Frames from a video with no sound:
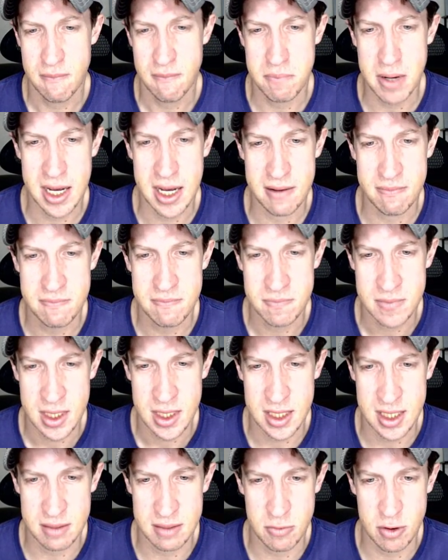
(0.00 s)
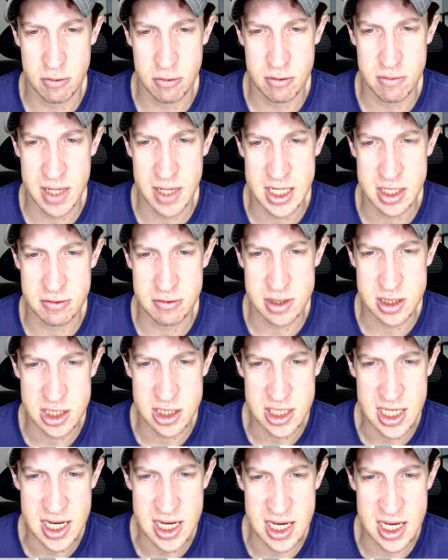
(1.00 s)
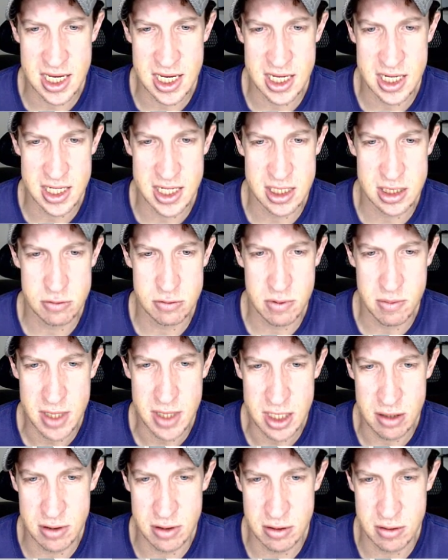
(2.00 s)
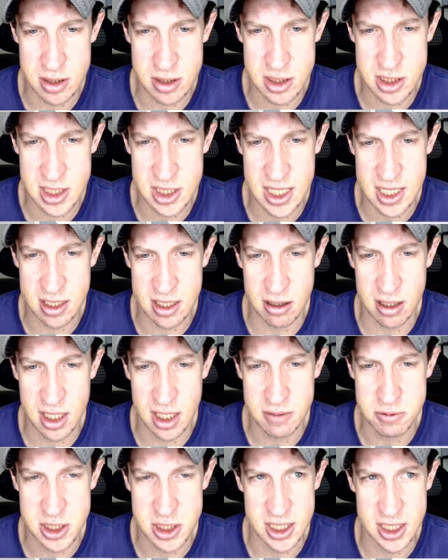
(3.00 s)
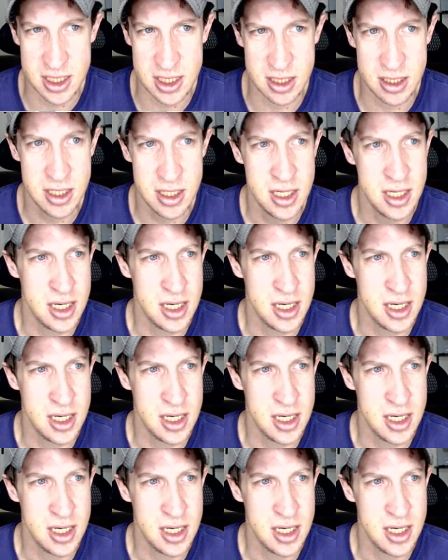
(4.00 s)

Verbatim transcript: but um, what we might do instead is we might go into our second option